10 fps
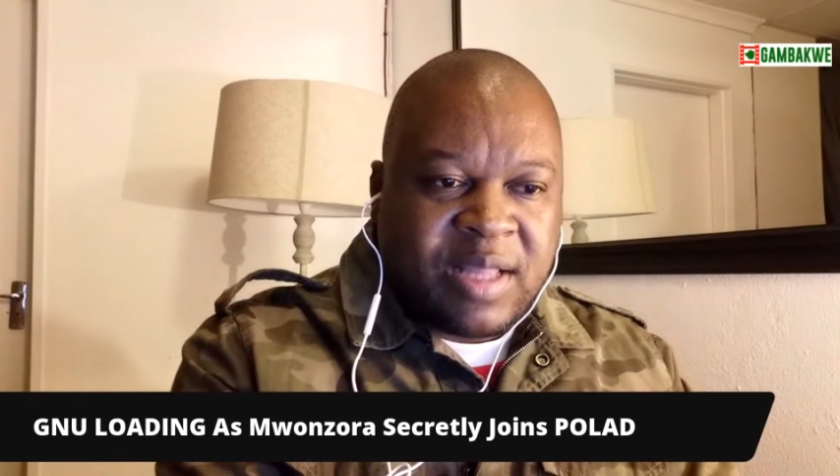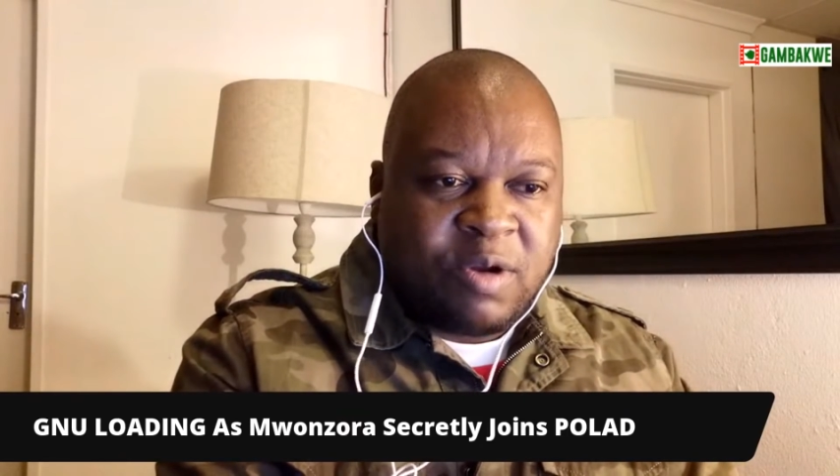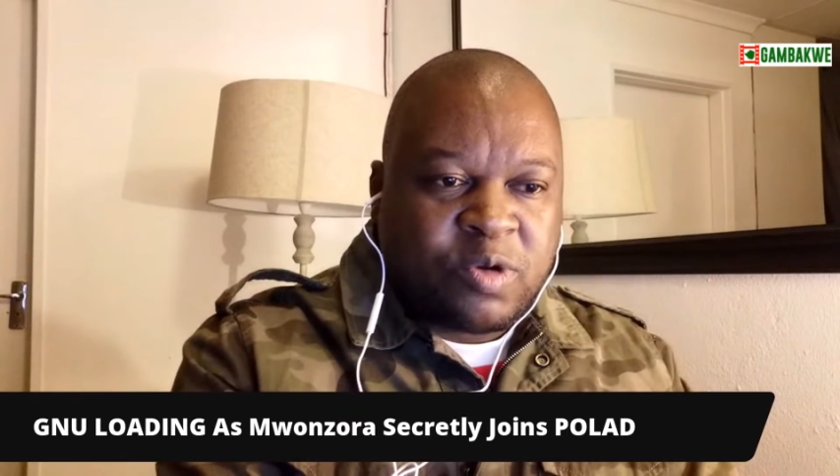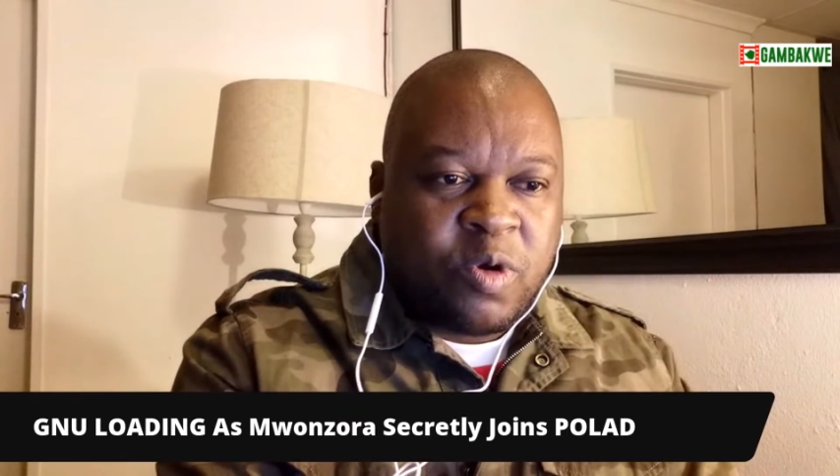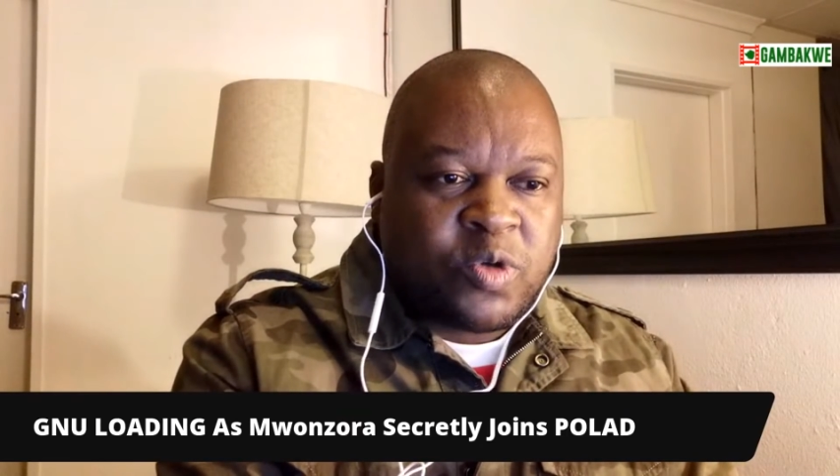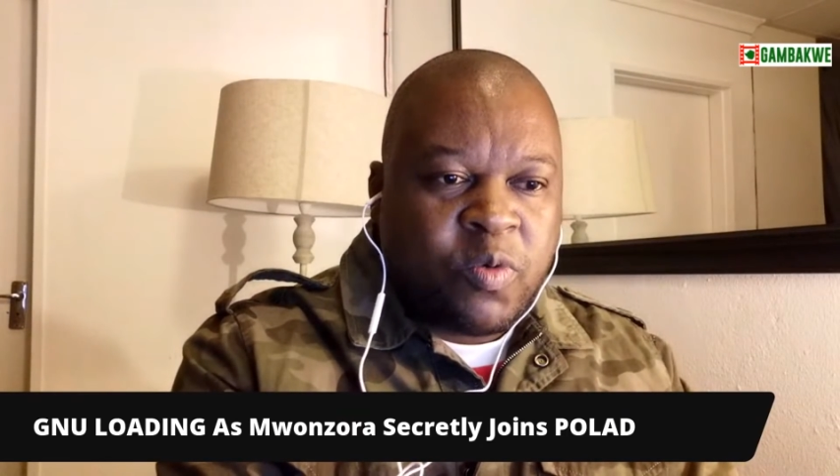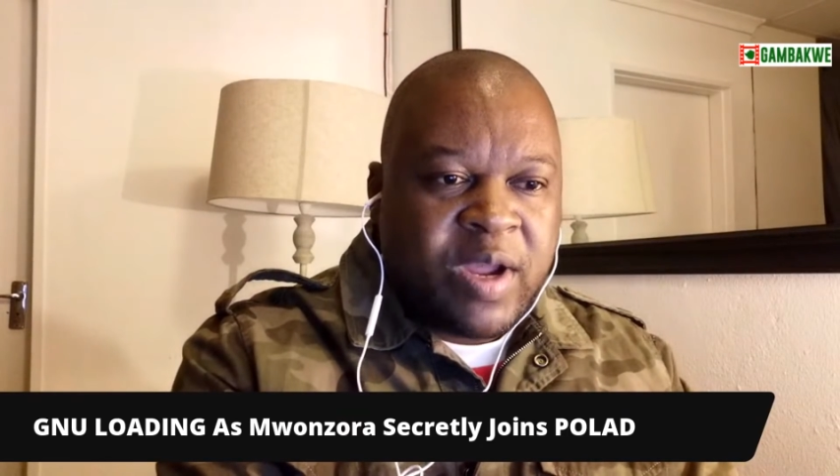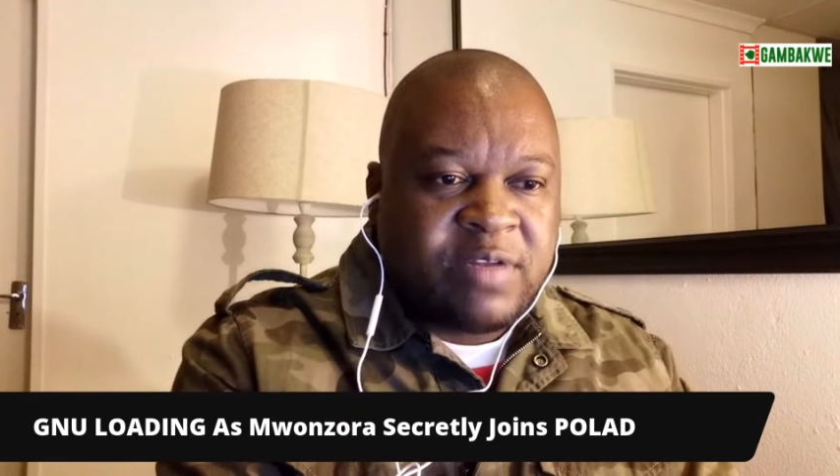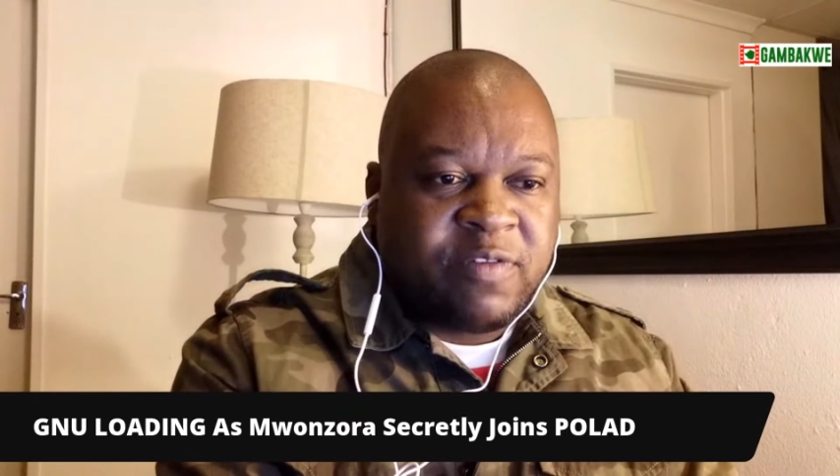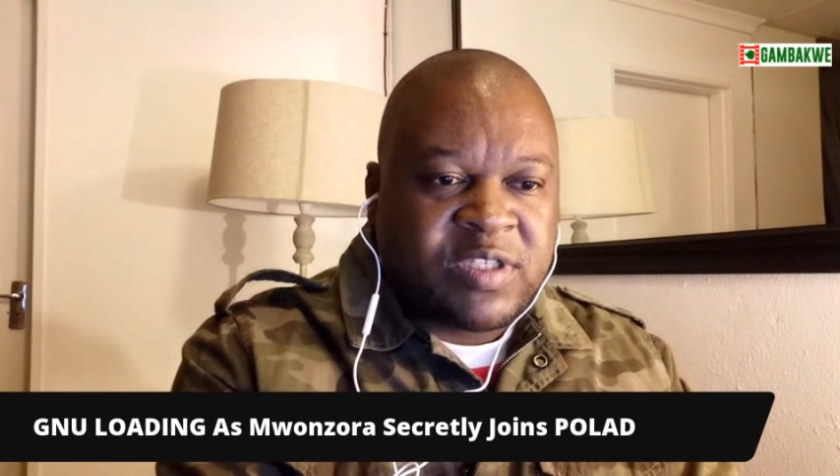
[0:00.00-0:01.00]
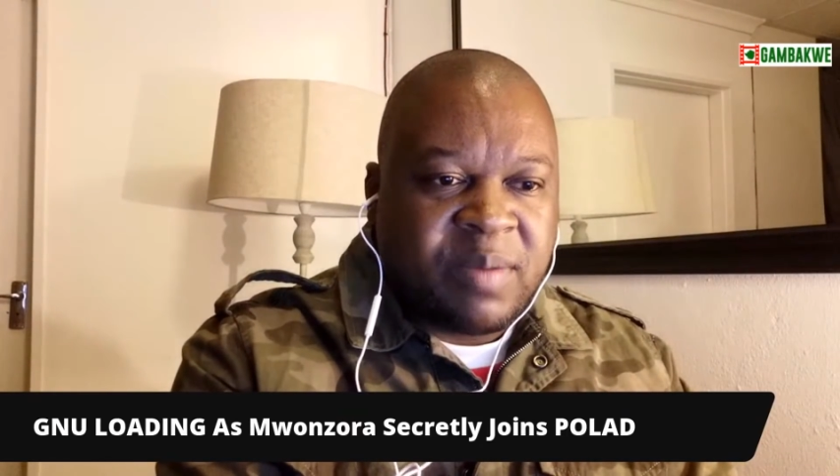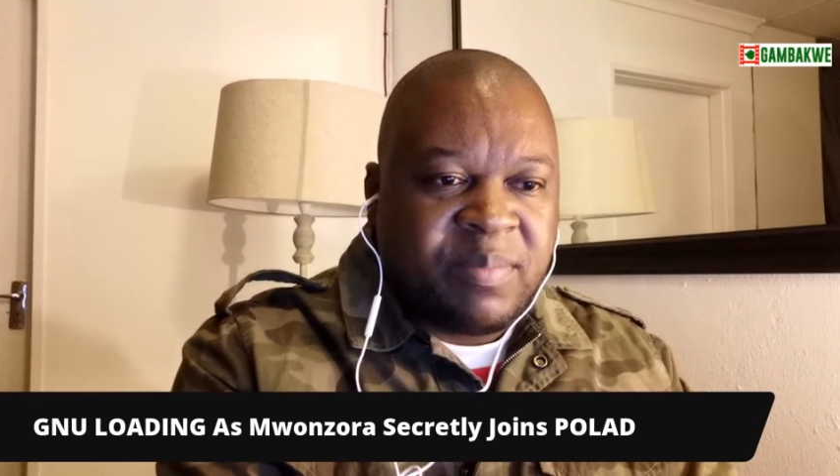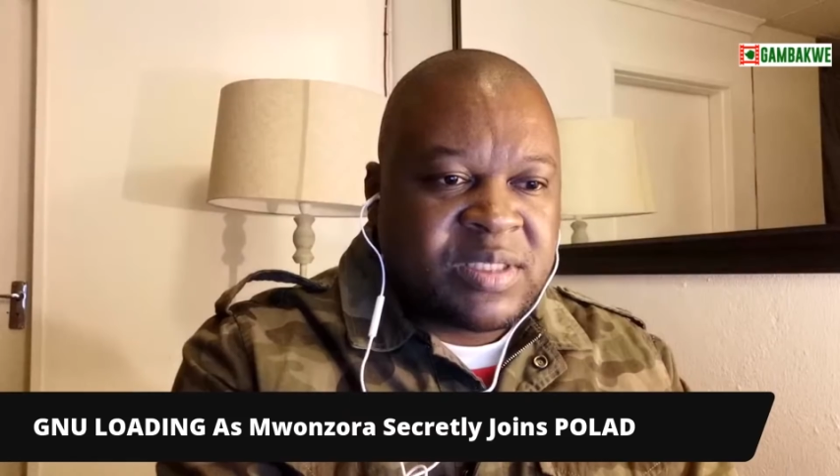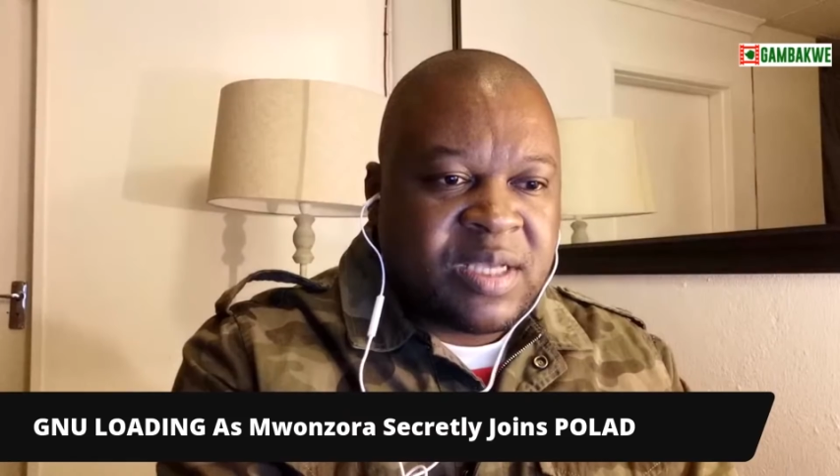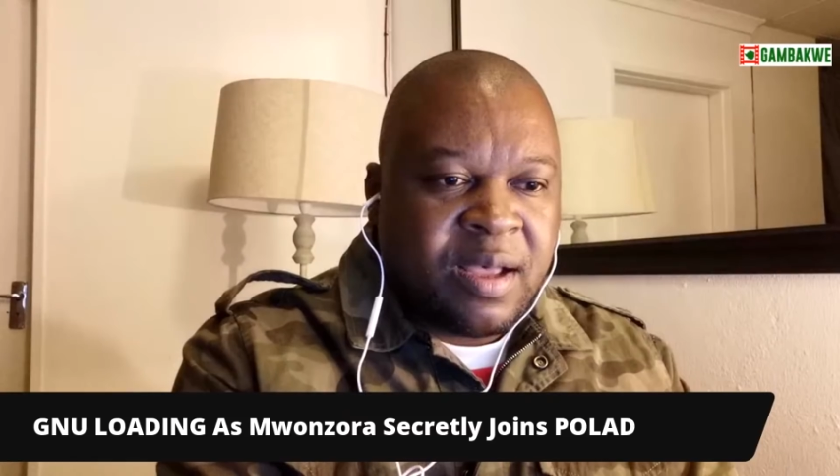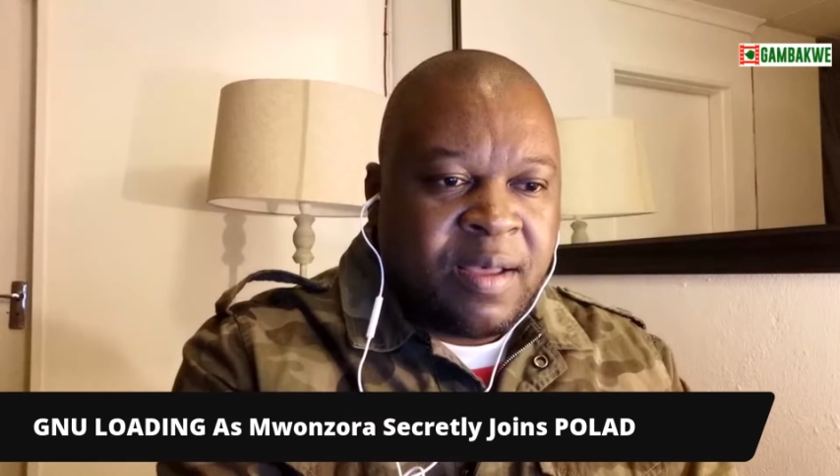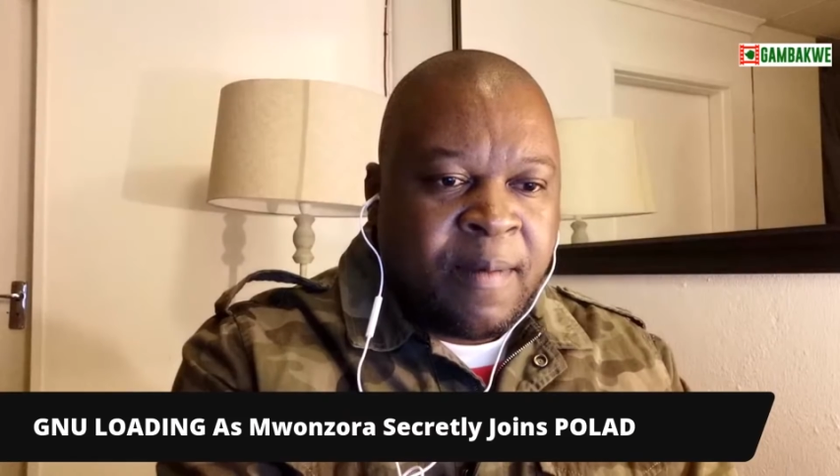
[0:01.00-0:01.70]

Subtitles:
They're not going to wait for Chamisa